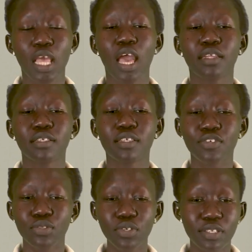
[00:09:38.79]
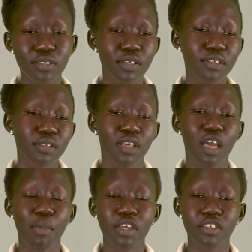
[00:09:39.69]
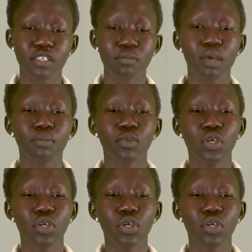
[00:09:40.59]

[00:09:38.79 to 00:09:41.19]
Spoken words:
and it does not set a maximum